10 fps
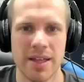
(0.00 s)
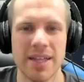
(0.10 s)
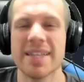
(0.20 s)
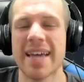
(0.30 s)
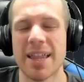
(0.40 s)

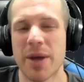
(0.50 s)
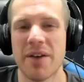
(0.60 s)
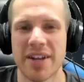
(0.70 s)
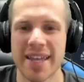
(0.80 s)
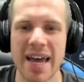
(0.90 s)
Now that we
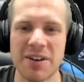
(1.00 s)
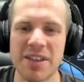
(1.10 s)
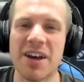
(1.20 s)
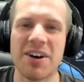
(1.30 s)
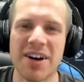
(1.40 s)
have an account,
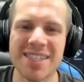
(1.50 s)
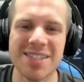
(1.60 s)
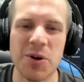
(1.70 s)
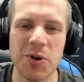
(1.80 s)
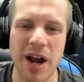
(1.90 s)
let's
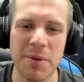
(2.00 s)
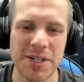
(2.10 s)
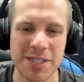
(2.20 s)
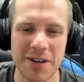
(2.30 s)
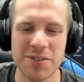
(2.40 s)
go grab
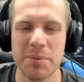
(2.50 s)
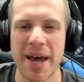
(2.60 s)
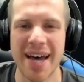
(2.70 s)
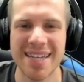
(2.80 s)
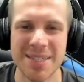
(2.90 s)
ourselves a
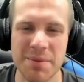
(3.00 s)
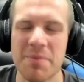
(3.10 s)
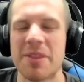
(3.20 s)
pass.